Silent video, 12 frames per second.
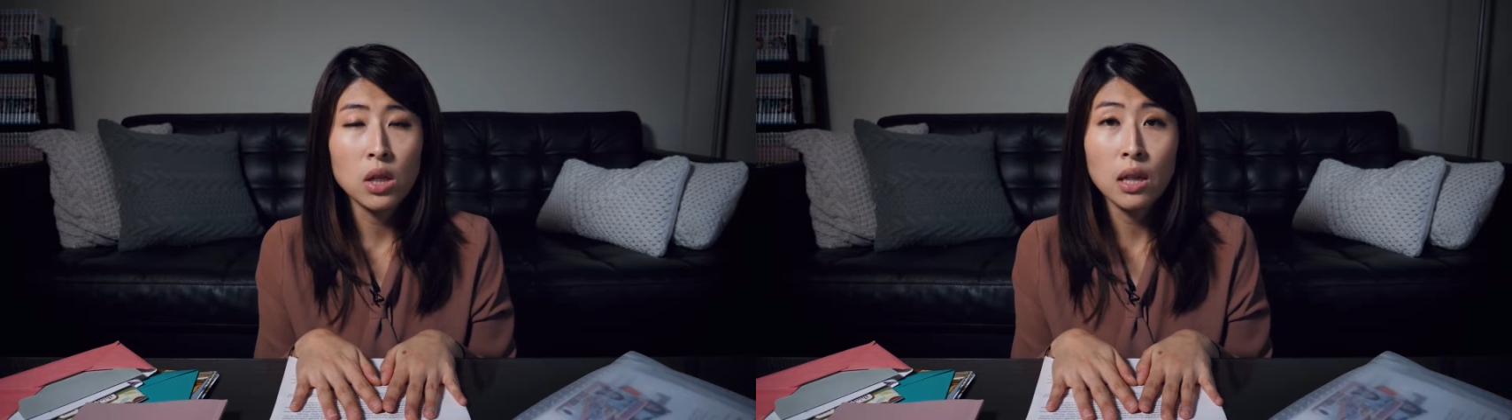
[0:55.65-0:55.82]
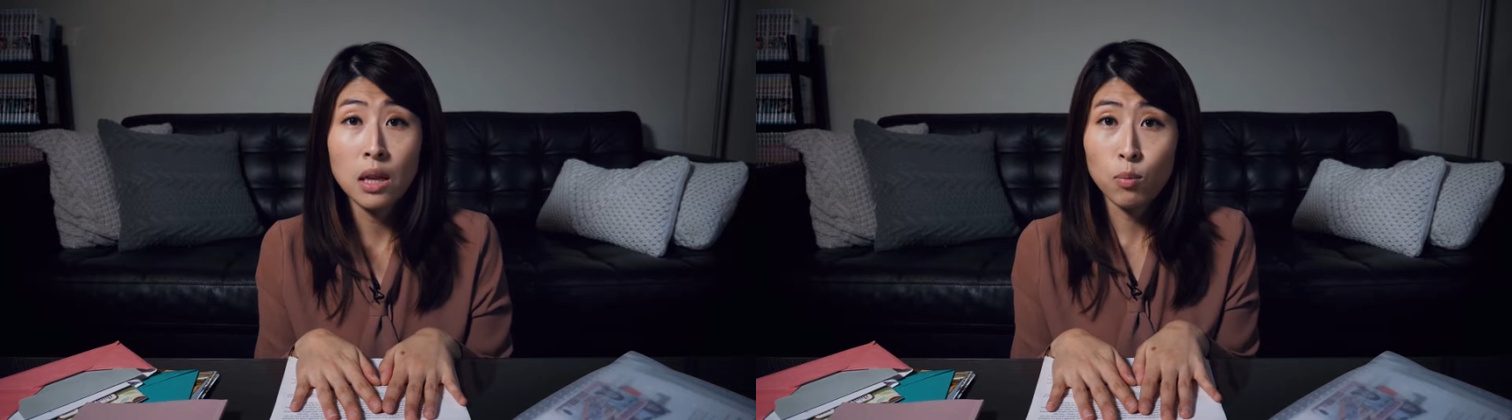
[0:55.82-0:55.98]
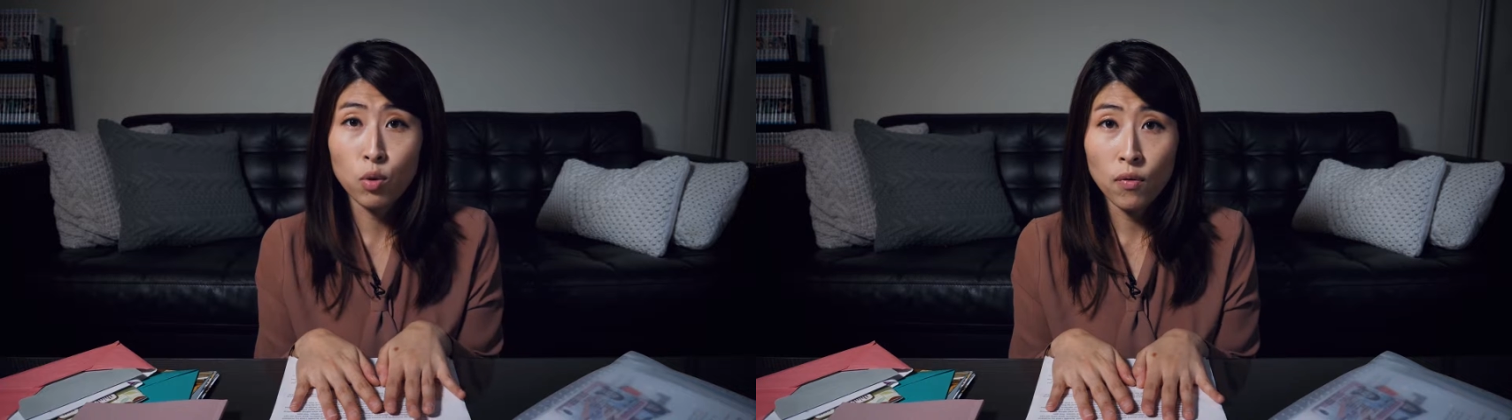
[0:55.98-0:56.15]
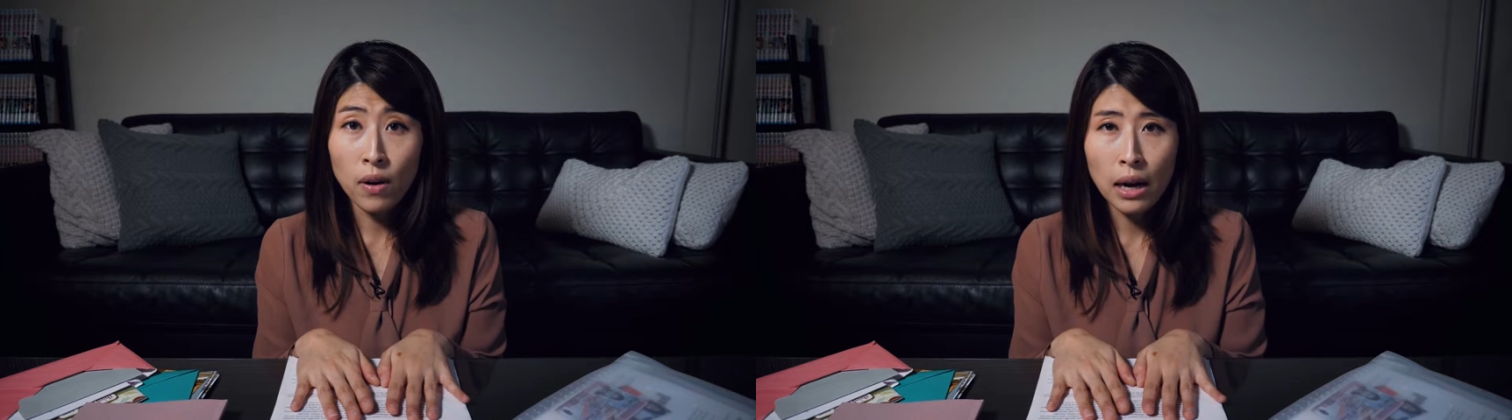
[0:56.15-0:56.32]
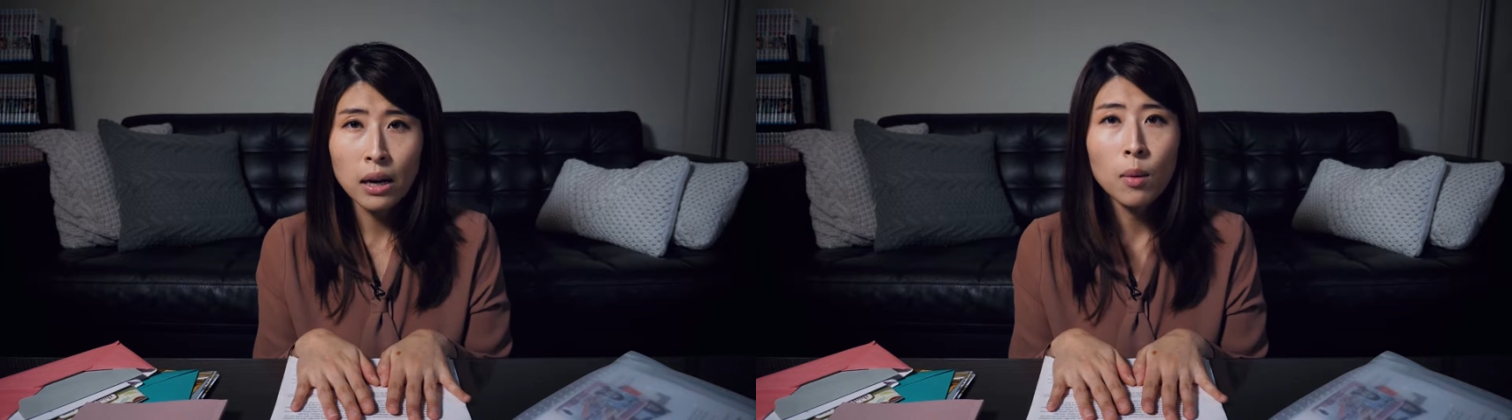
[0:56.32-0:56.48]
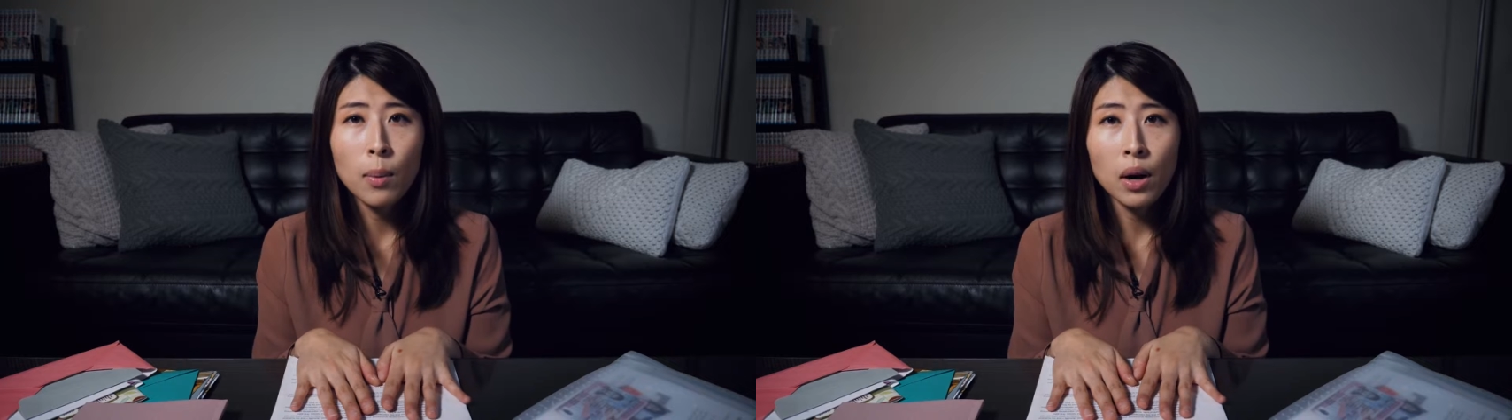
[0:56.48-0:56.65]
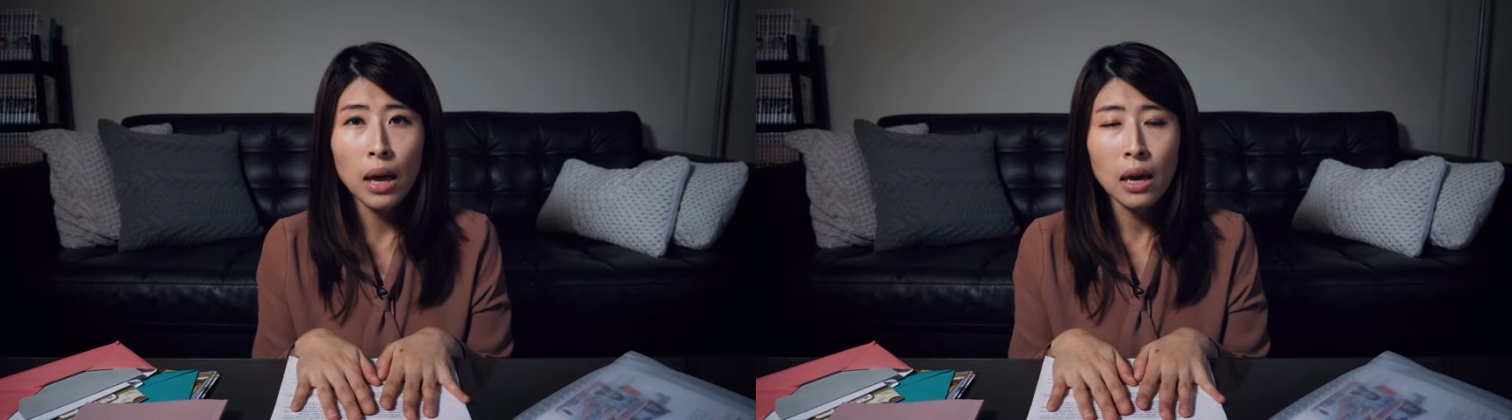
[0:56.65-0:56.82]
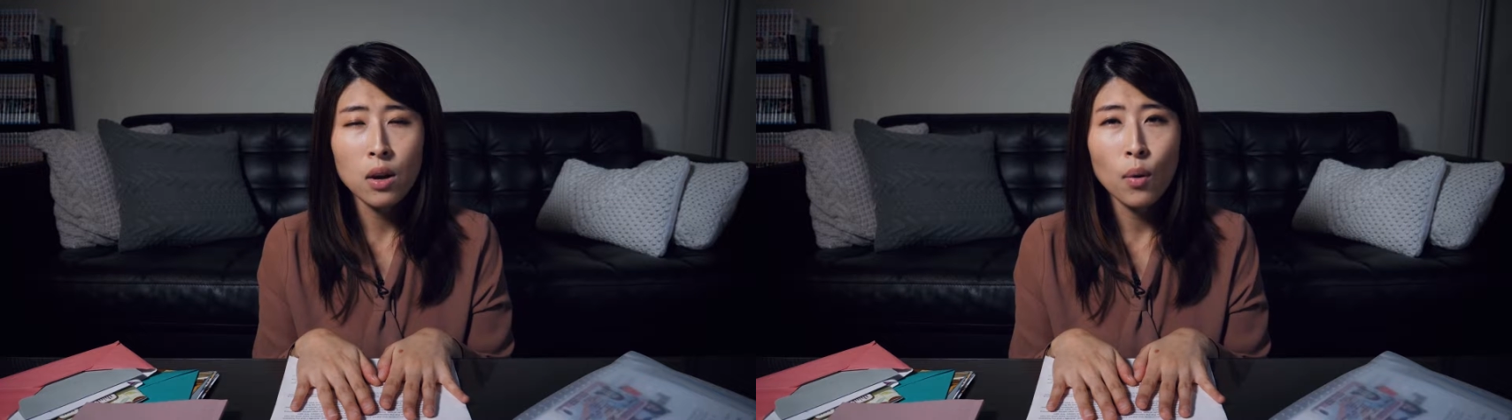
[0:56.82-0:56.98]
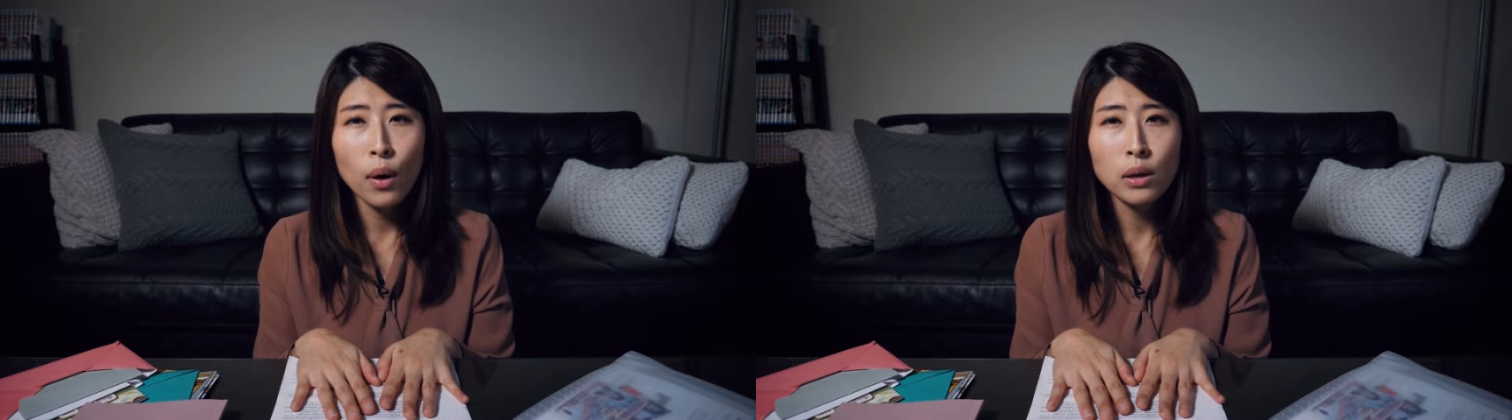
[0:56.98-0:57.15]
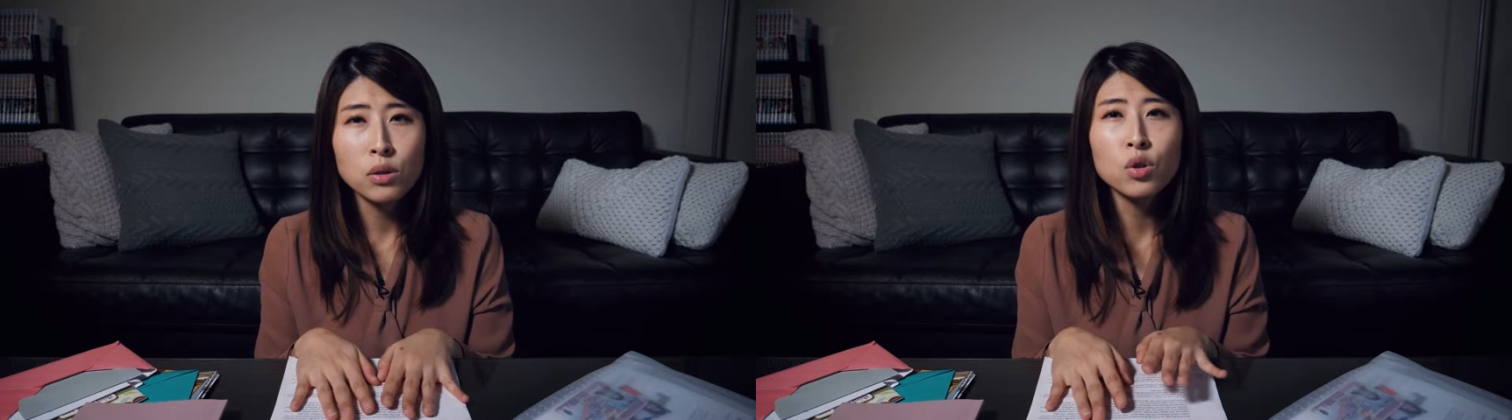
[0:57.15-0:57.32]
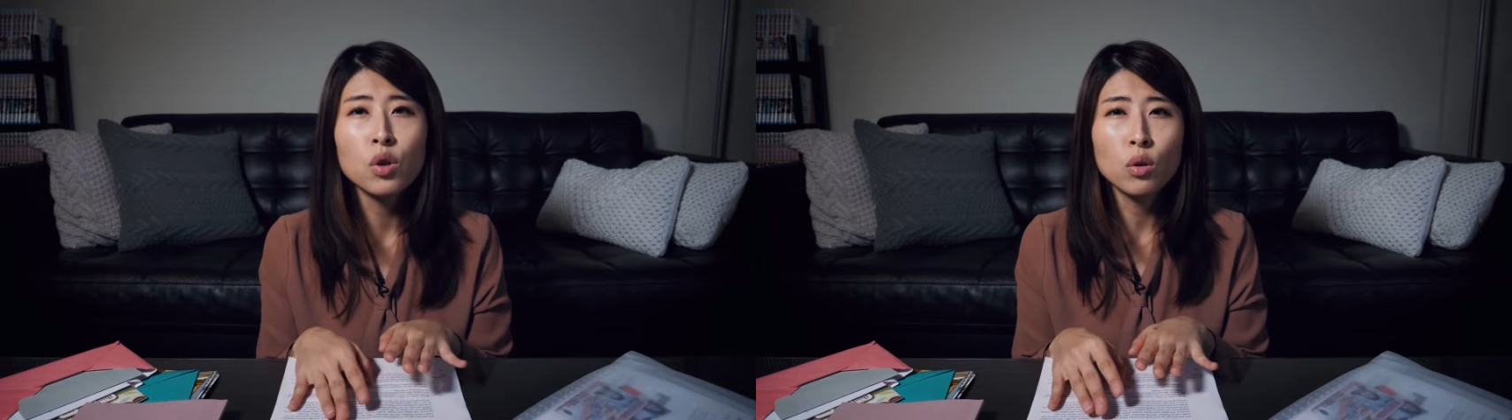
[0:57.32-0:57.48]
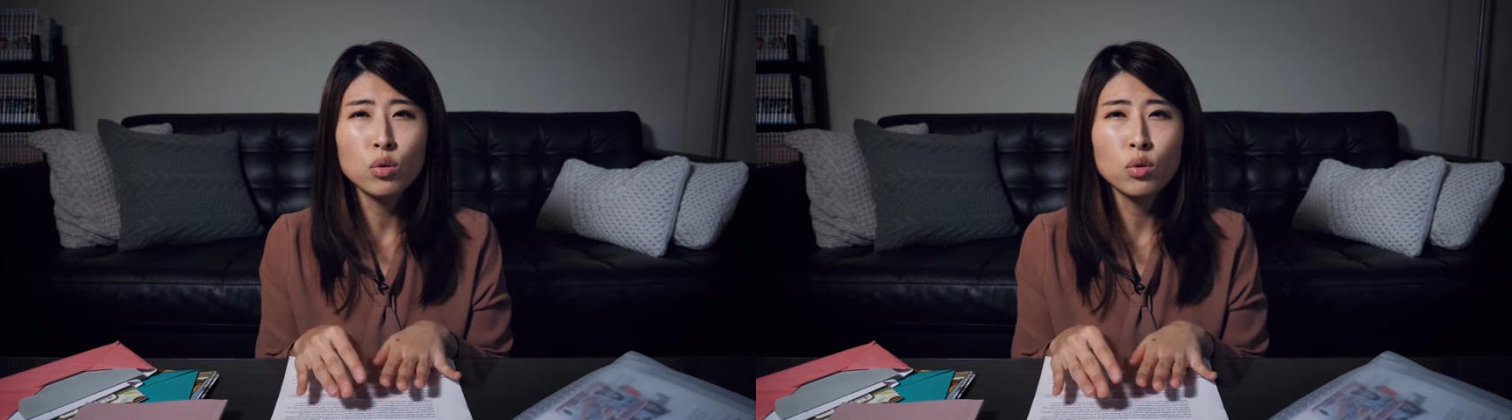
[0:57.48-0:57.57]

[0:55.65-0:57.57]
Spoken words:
that they provide about AOS,